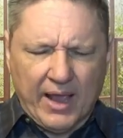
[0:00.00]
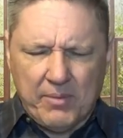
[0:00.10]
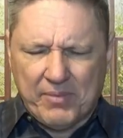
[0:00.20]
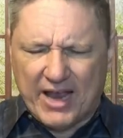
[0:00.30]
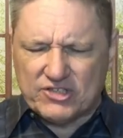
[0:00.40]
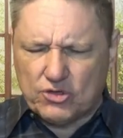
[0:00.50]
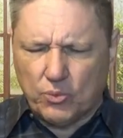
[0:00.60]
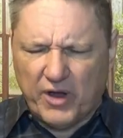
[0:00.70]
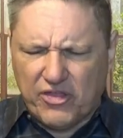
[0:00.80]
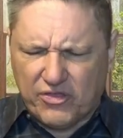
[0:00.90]
And Master,
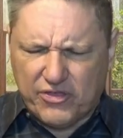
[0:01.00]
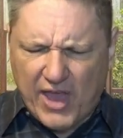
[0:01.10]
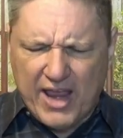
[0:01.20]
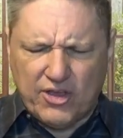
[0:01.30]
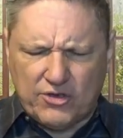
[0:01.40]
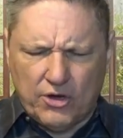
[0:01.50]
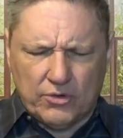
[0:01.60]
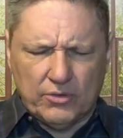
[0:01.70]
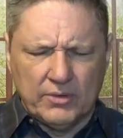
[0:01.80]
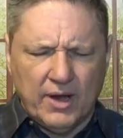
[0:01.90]
we thank
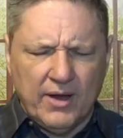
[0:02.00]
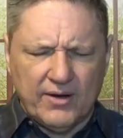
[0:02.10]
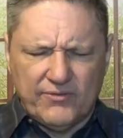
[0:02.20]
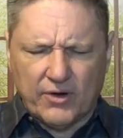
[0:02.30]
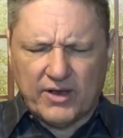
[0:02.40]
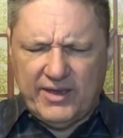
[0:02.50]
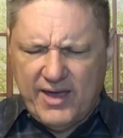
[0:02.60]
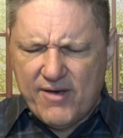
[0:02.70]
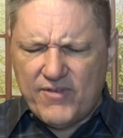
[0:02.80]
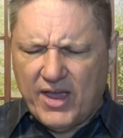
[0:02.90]
you for
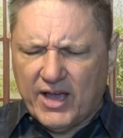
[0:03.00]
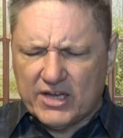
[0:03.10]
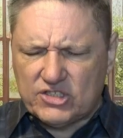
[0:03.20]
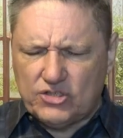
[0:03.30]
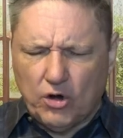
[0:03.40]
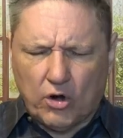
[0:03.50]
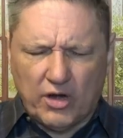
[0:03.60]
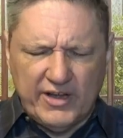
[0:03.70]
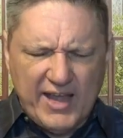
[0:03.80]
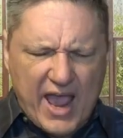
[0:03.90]
giving us
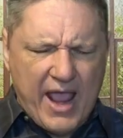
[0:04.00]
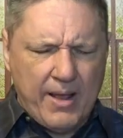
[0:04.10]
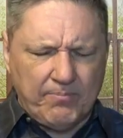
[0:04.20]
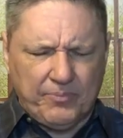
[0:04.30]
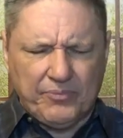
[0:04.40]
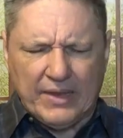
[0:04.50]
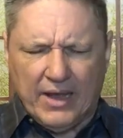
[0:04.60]
your name,